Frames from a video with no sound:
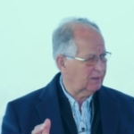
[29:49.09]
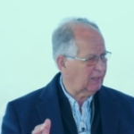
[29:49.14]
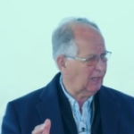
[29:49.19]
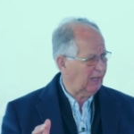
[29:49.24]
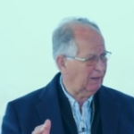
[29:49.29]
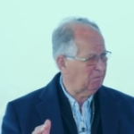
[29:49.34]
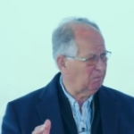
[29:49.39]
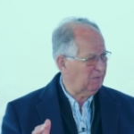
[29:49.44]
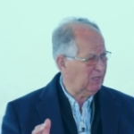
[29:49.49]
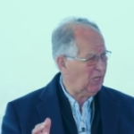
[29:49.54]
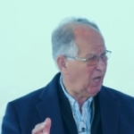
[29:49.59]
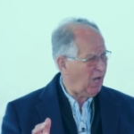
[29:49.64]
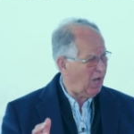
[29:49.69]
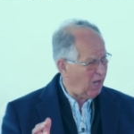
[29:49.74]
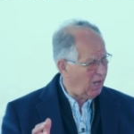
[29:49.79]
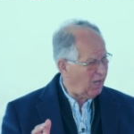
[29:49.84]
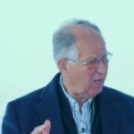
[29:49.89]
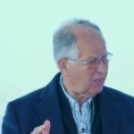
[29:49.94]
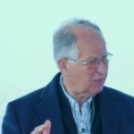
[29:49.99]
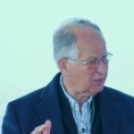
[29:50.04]
can be
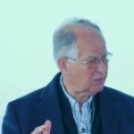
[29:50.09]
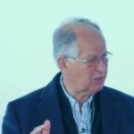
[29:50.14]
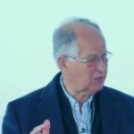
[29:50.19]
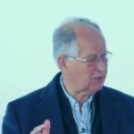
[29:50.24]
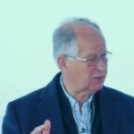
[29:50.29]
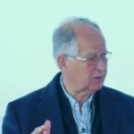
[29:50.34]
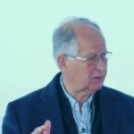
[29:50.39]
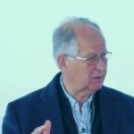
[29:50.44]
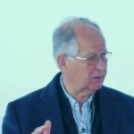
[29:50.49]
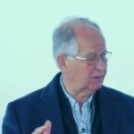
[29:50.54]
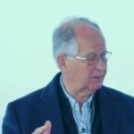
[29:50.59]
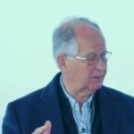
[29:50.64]
harsh.